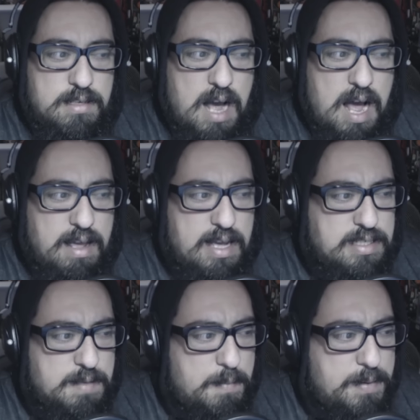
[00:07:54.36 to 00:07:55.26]
I
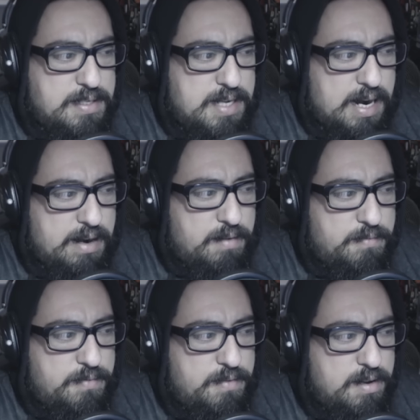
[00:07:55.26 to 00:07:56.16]
guess I'm a bit tired
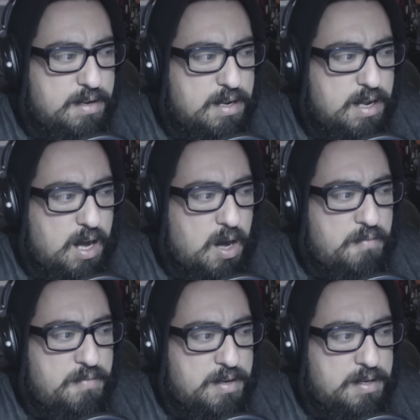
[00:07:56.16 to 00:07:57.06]

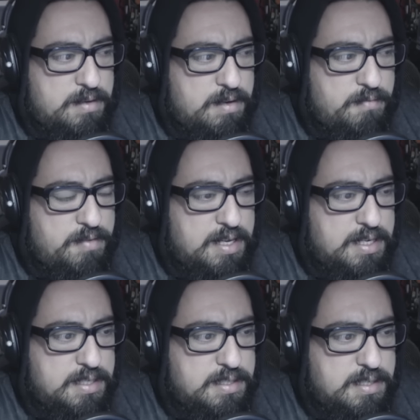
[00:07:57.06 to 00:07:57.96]
of
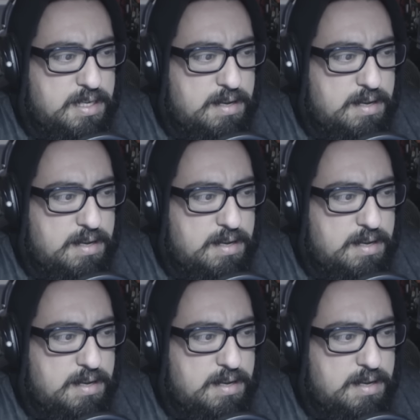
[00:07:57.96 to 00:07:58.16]
these